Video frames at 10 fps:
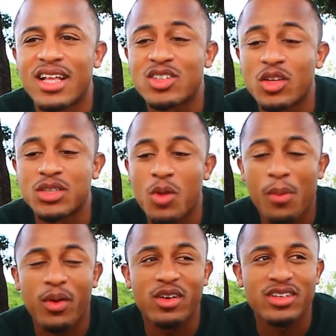that's on the
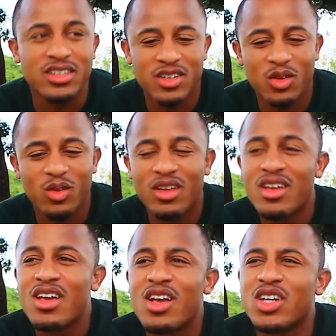small part, you know."
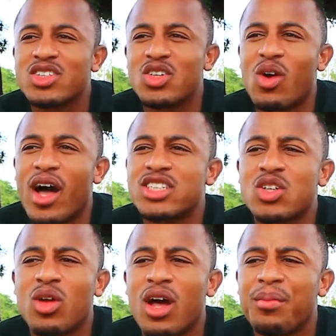So I
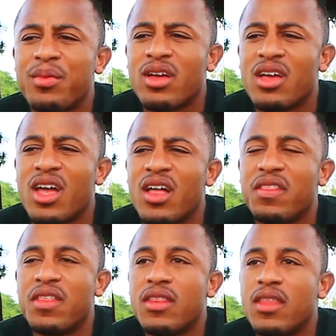showed up
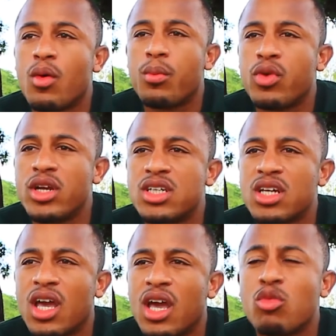then they were preaching.